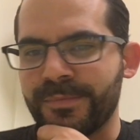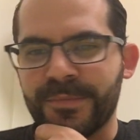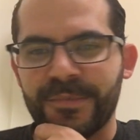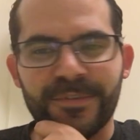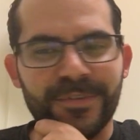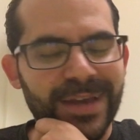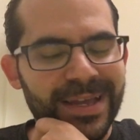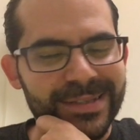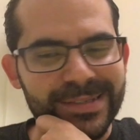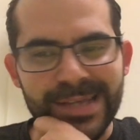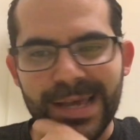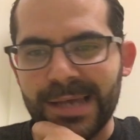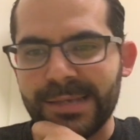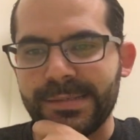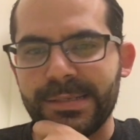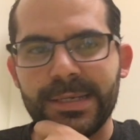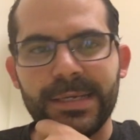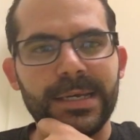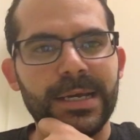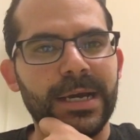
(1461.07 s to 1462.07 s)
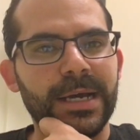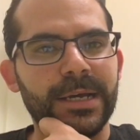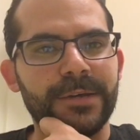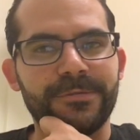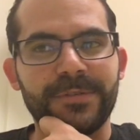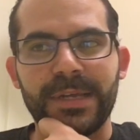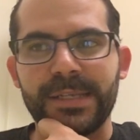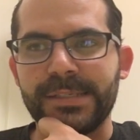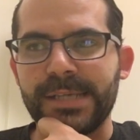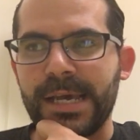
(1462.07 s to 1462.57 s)
Fantastic guy,
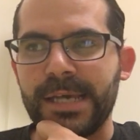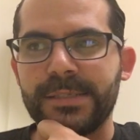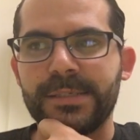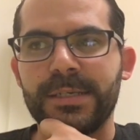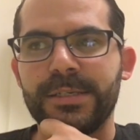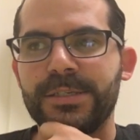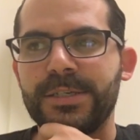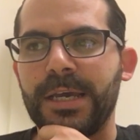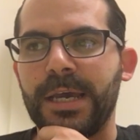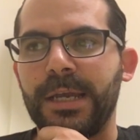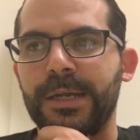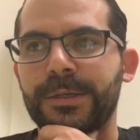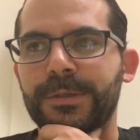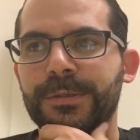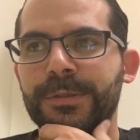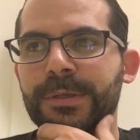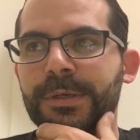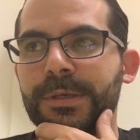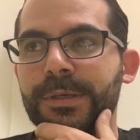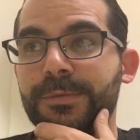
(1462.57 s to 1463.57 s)
fantastic channel.